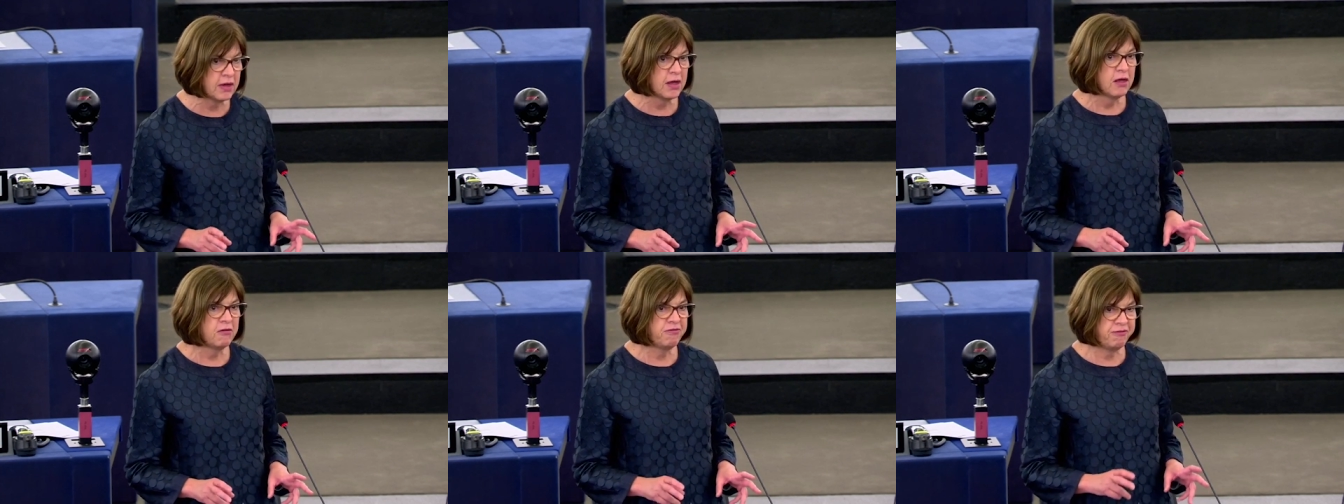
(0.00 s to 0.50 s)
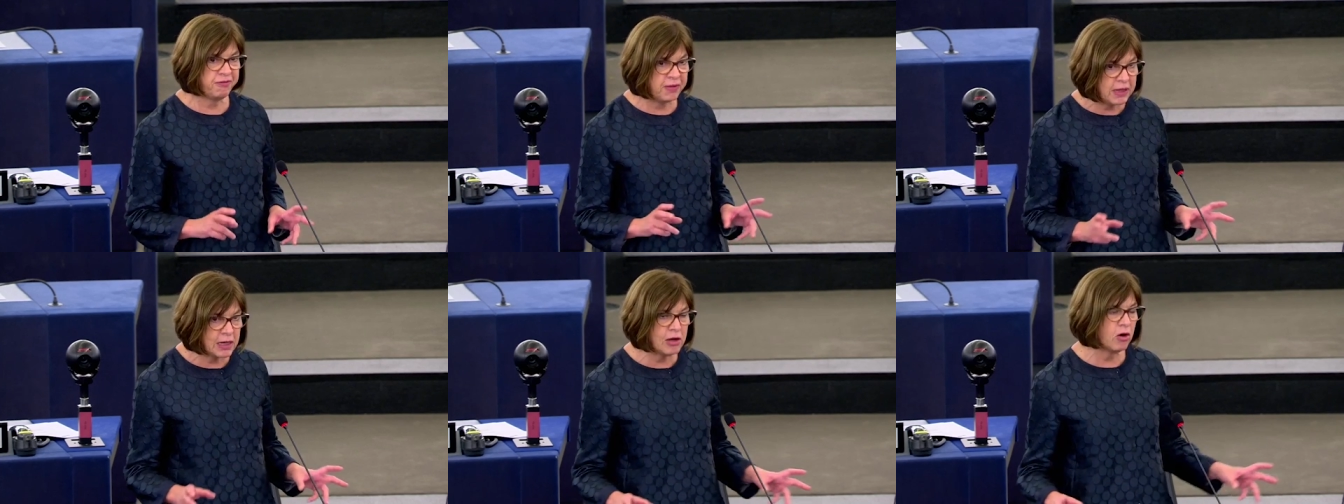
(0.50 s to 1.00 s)
I think
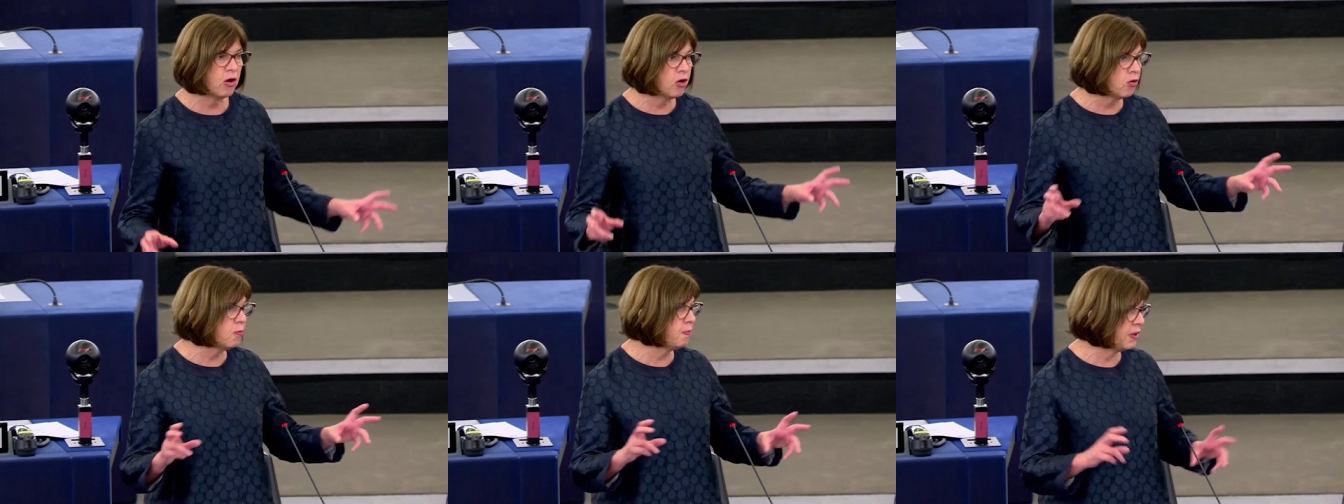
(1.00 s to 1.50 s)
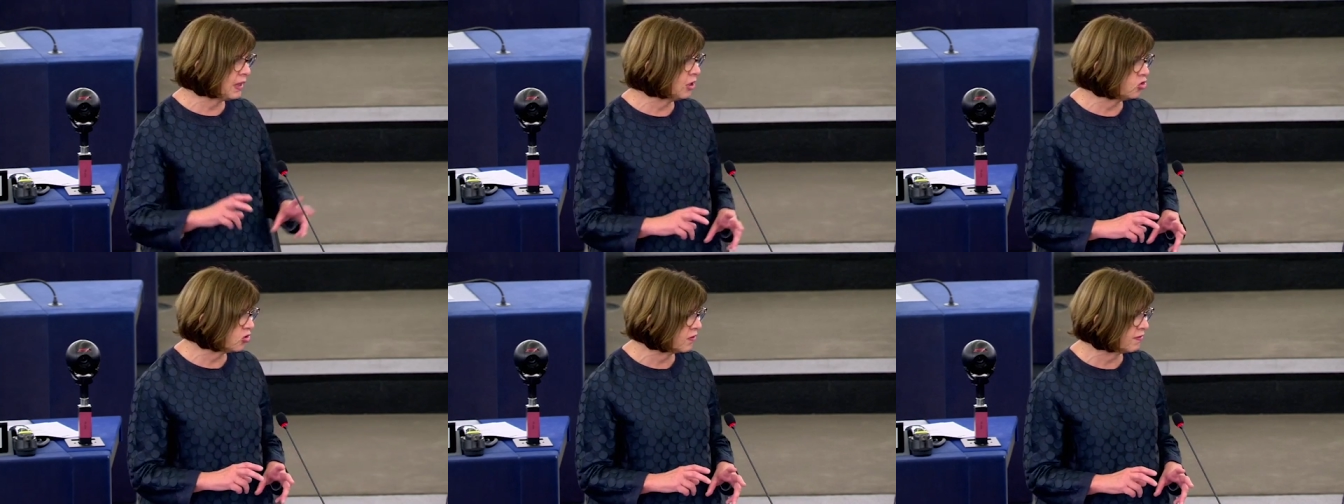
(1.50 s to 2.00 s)
for a
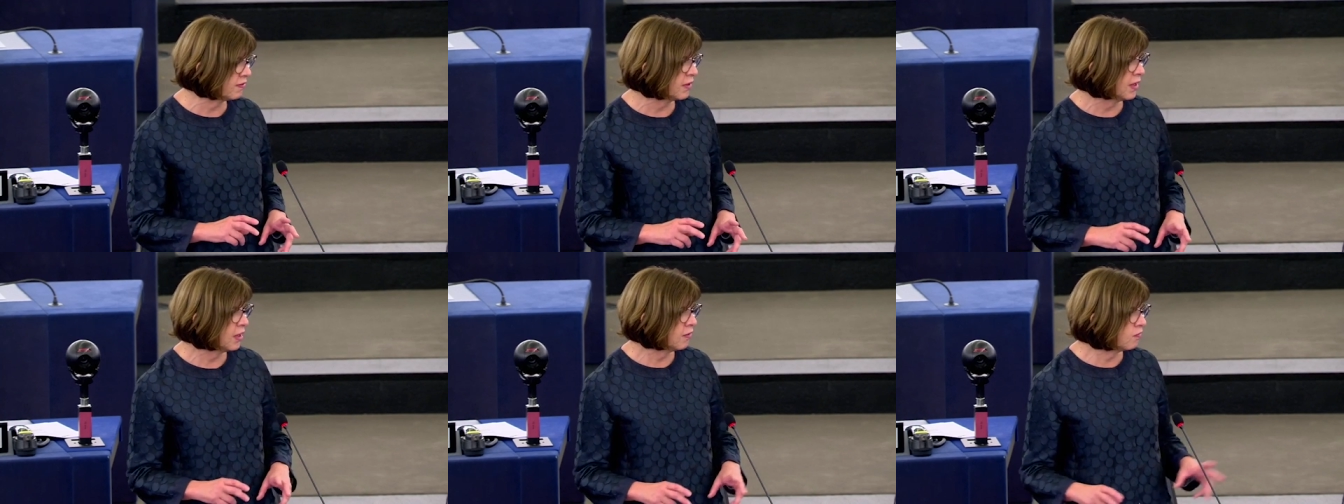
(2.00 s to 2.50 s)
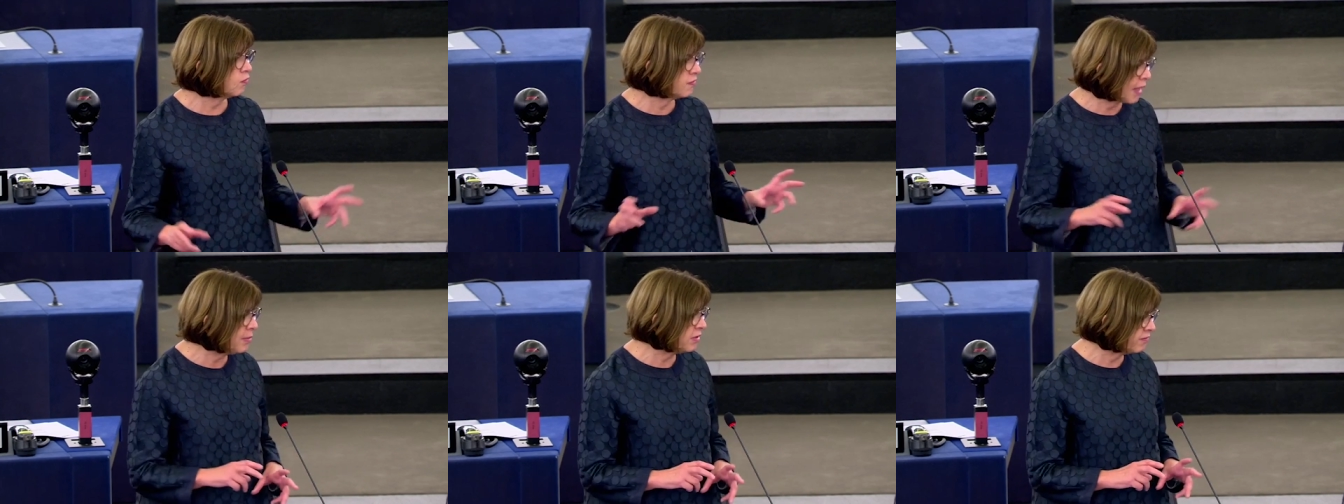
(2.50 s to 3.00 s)
relatively low
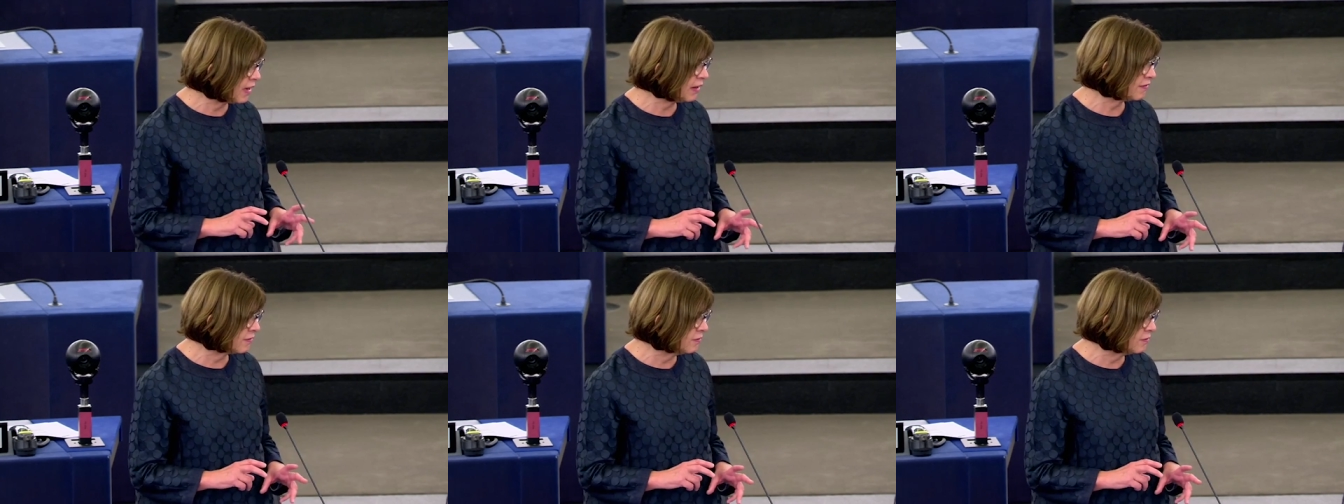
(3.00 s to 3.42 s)
cost,